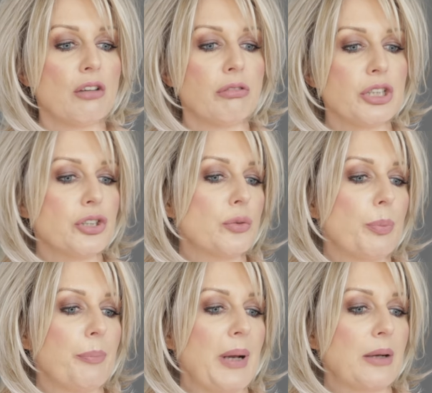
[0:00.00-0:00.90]
rich
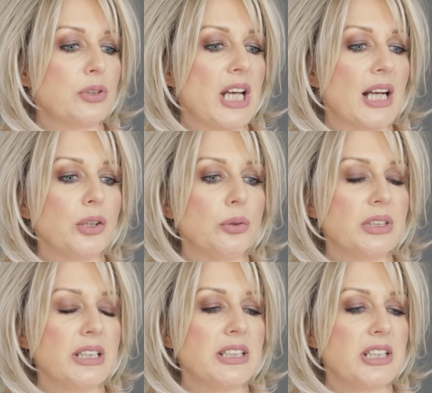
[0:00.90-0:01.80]
super powder,
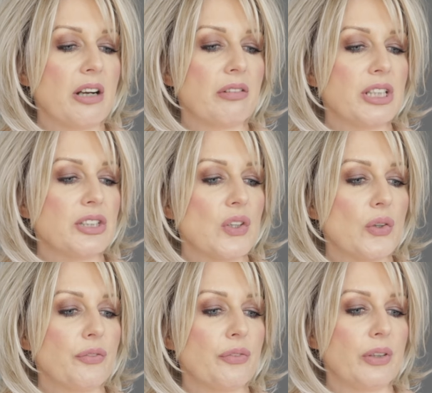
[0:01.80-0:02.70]
gluten, dairy,
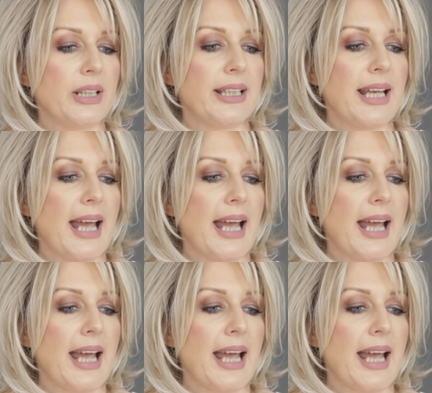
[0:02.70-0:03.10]
soy free,